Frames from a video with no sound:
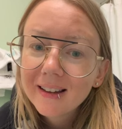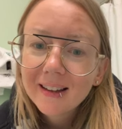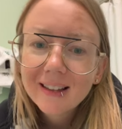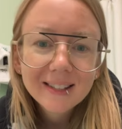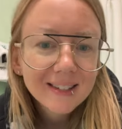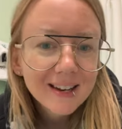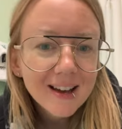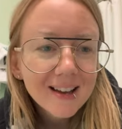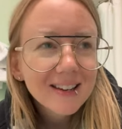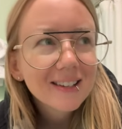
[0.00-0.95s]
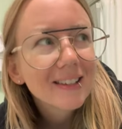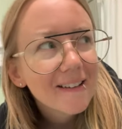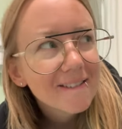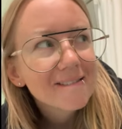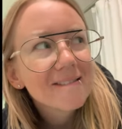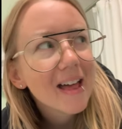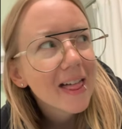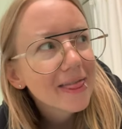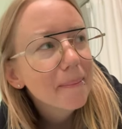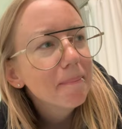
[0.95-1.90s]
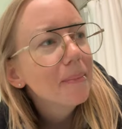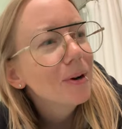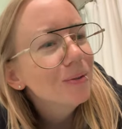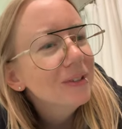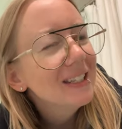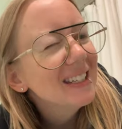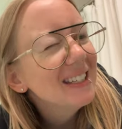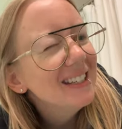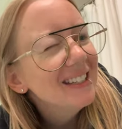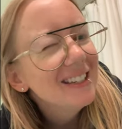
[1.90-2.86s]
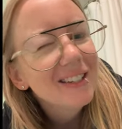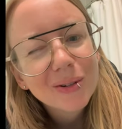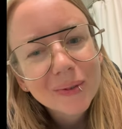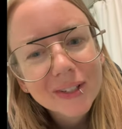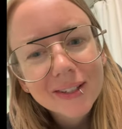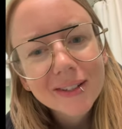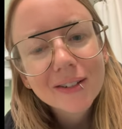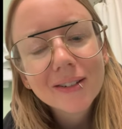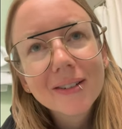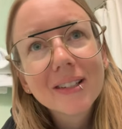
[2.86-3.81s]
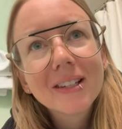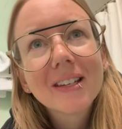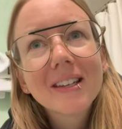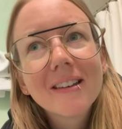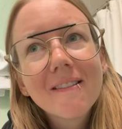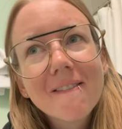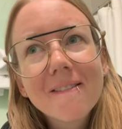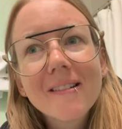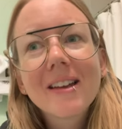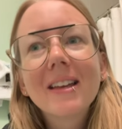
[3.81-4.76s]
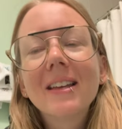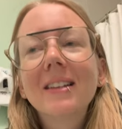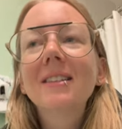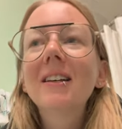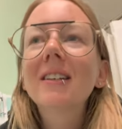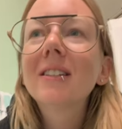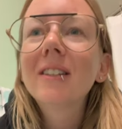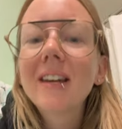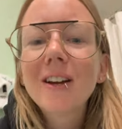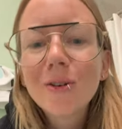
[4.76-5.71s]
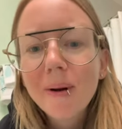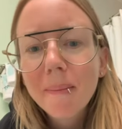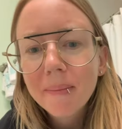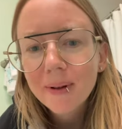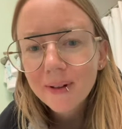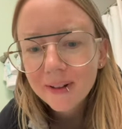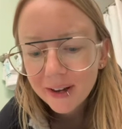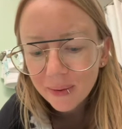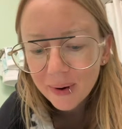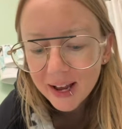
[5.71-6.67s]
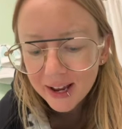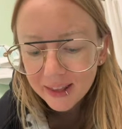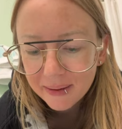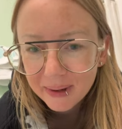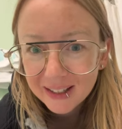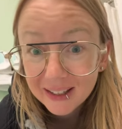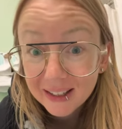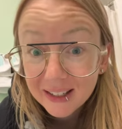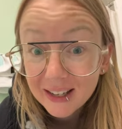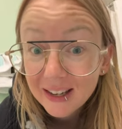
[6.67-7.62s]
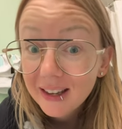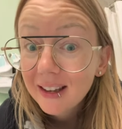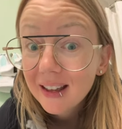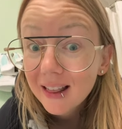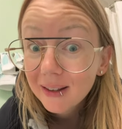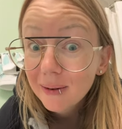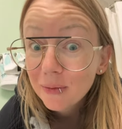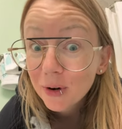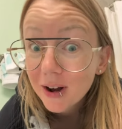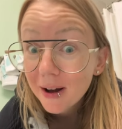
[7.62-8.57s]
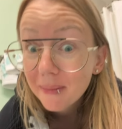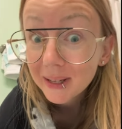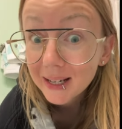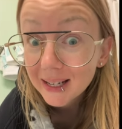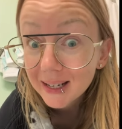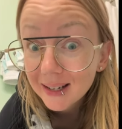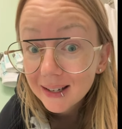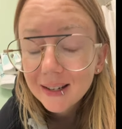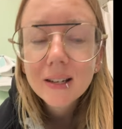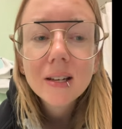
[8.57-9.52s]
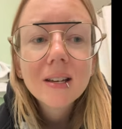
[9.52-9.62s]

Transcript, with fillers: It's not the most easy to insert it does like crumple in a way that makes it a little more complicated.